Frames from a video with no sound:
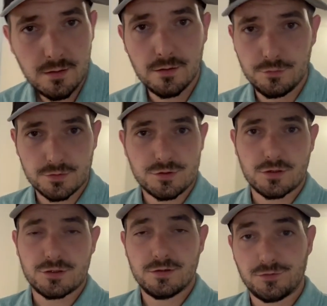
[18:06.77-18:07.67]
The new
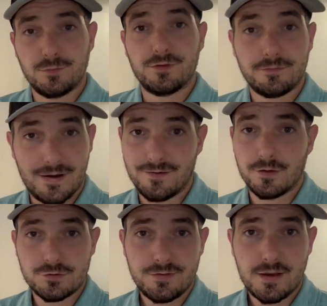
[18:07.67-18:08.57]
construction, this one's at
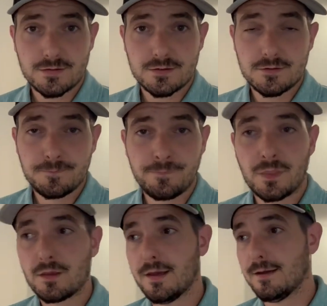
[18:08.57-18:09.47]

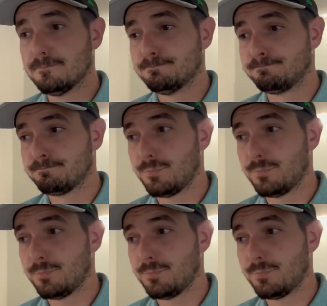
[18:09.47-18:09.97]
$500,000.